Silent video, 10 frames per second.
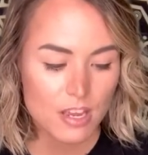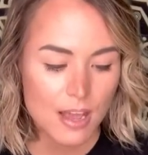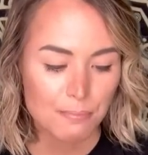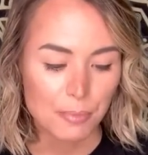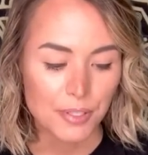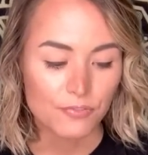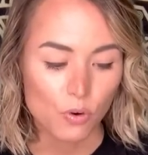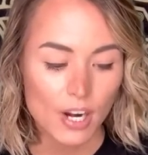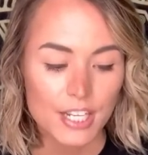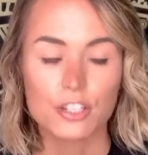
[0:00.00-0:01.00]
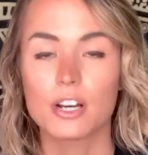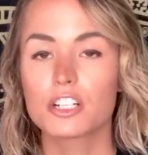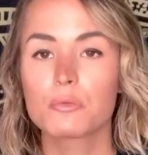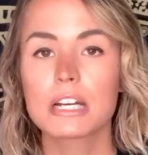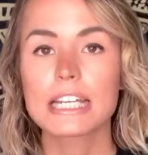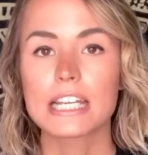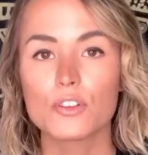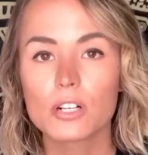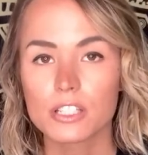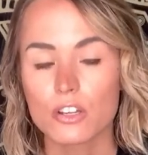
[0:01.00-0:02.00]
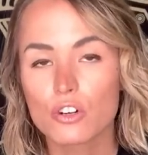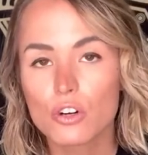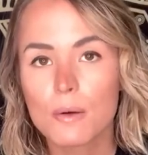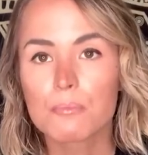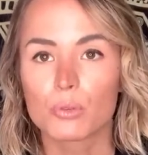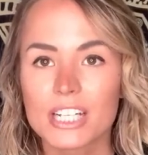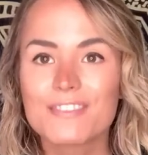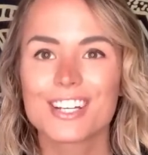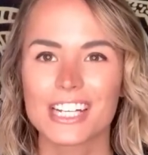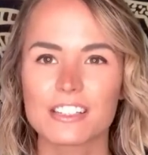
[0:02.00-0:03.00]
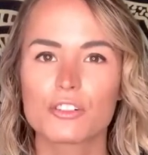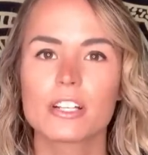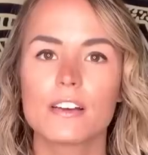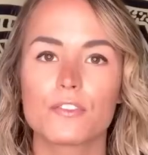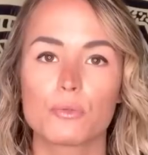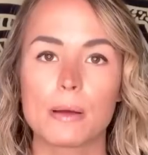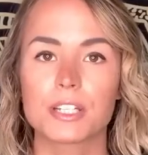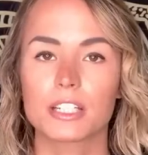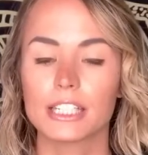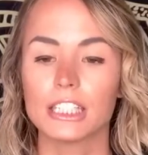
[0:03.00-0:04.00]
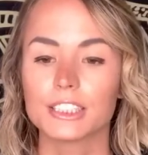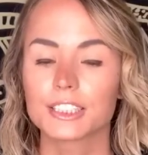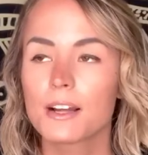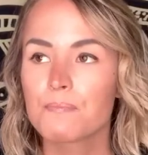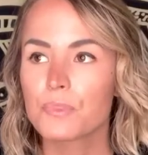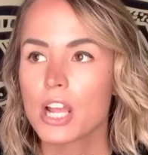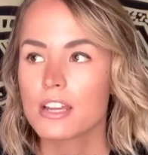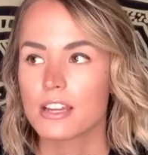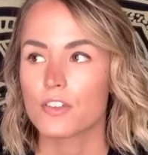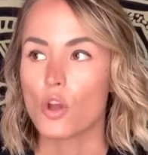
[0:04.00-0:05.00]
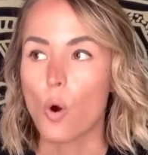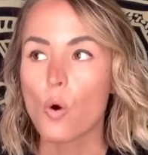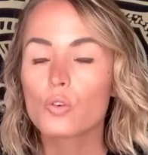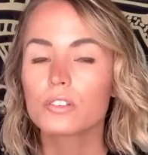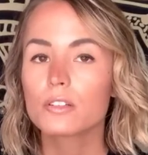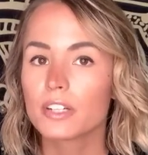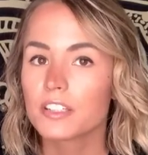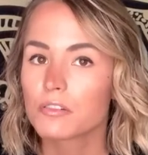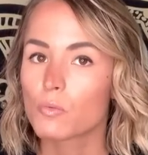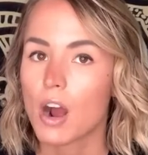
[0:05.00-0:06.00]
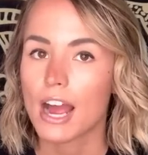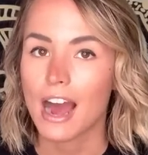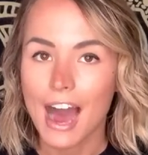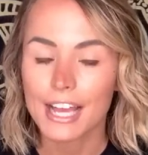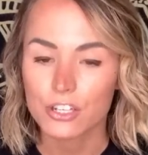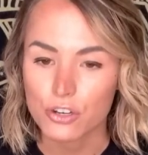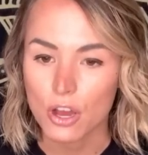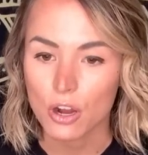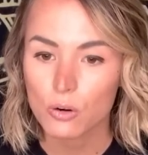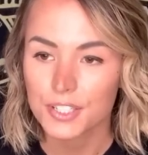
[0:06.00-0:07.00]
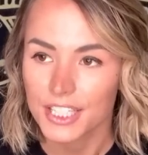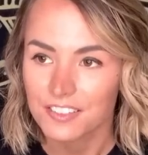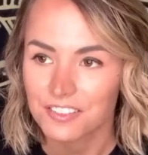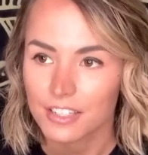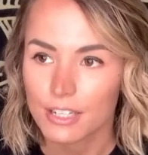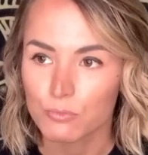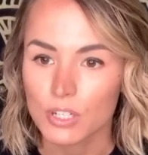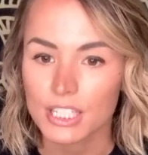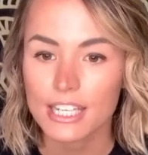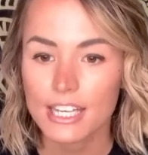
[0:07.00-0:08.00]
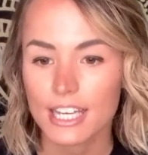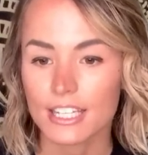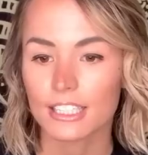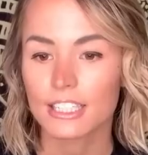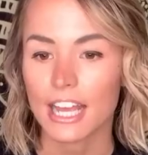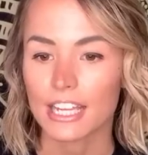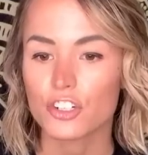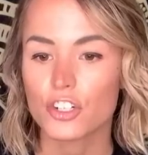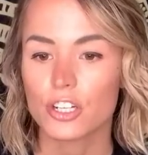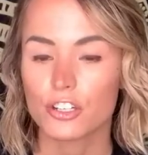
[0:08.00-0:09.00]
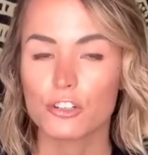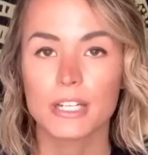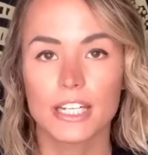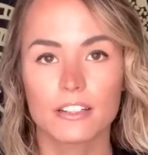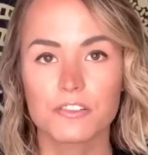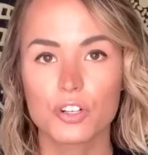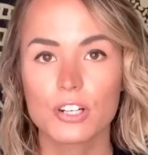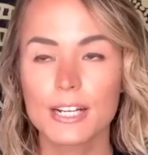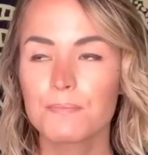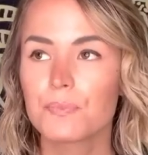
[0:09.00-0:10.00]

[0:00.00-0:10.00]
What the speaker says: But before I do, I just want to give you a little brief history of the reptilians. Now, the only reason why I know this really hidden ancient human history